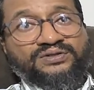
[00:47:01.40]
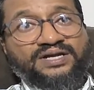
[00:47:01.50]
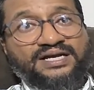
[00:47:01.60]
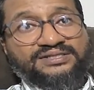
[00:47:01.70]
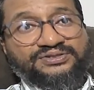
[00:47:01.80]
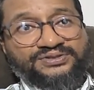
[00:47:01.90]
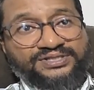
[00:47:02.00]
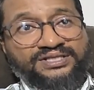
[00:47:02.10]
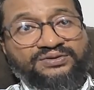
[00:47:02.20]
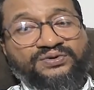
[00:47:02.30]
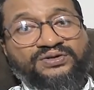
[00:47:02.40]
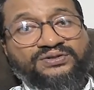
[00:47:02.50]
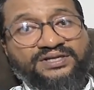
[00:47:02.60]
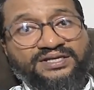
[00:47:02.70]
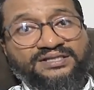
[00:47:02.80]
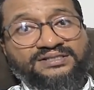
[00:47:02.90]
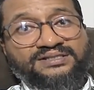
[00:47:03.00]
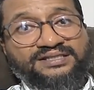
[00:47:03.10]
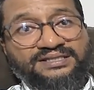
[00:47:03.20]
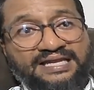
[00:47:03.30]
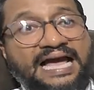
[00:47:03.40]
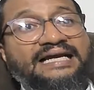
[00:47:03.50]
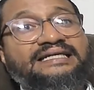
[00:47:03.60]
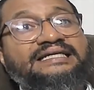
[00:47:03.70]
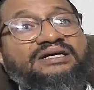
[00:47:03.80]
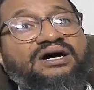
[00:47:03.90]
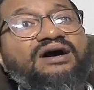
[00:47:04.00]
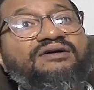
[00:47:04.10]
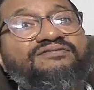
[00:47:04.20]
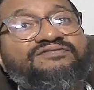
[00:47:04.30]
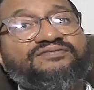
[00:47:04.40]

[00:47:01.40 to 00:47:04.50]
as you've seen the world is lack of